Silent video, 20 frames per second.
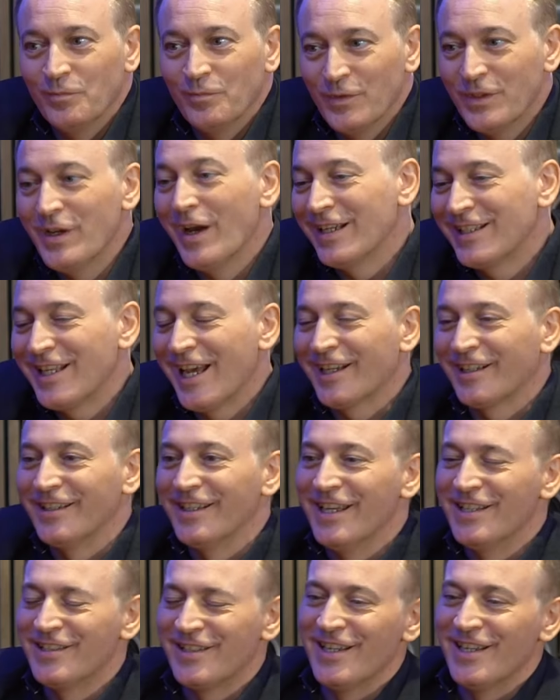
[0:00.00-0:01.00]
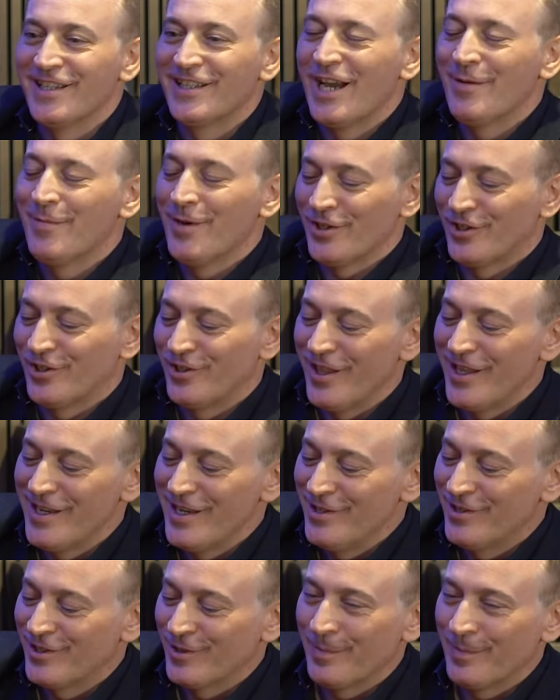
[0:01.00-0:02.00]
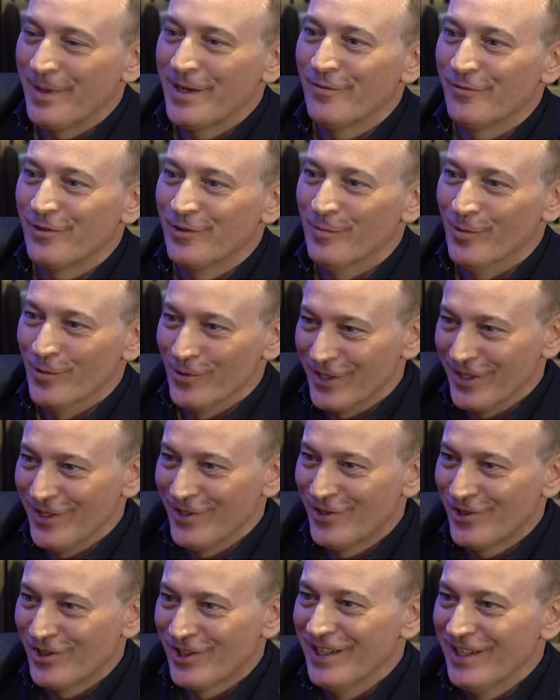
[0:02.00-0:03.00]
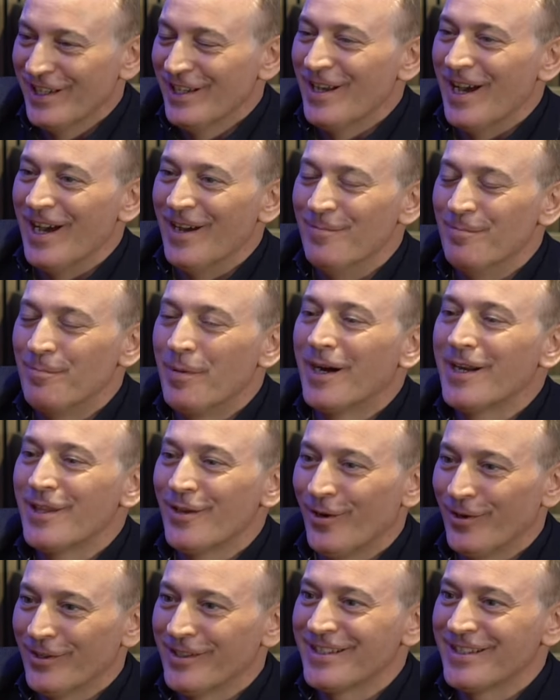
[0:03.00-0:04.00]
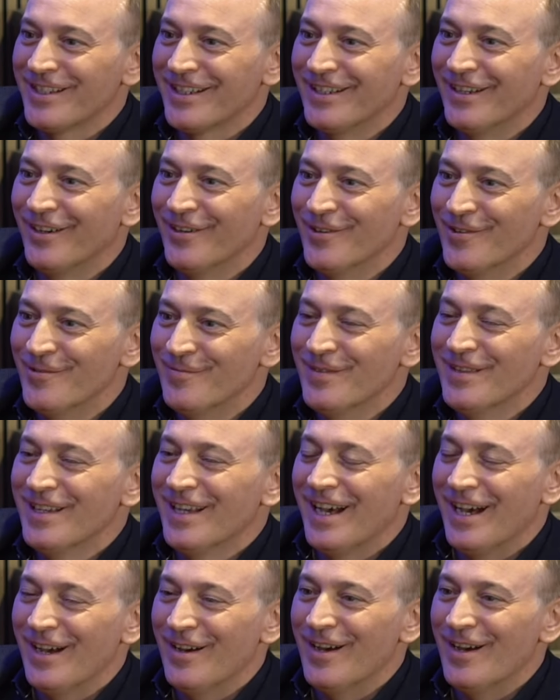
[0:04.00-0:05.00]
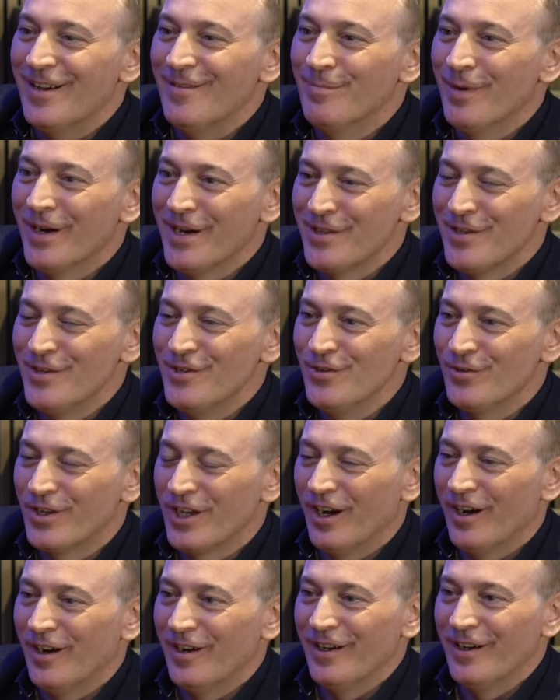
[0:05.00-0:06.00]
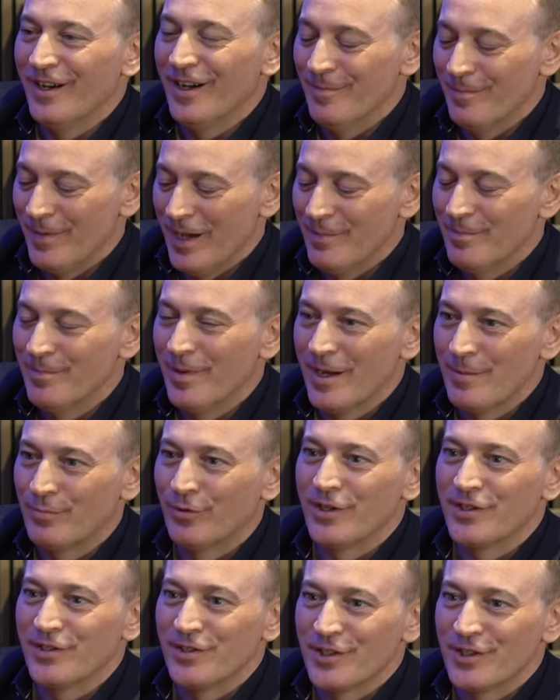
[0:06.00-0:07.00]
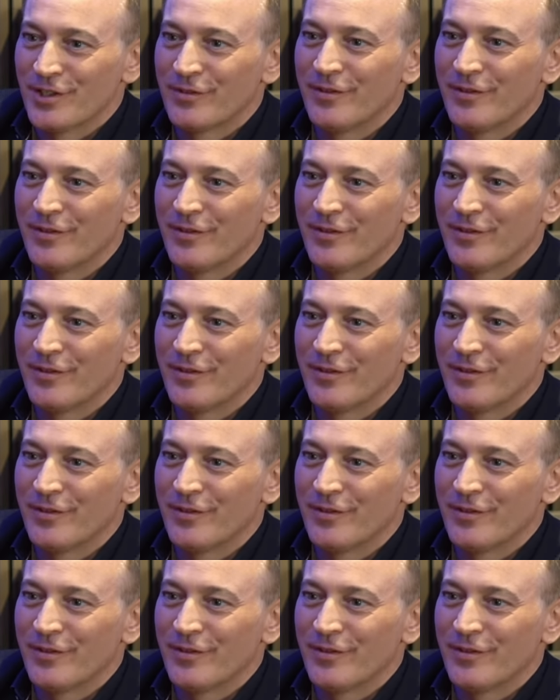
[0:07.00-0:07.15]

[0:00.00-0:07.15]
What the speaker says: Yeah, exactly. So how much do they need to pay off the mortgage, buy the holiday home, and buy the new car, and buy presents for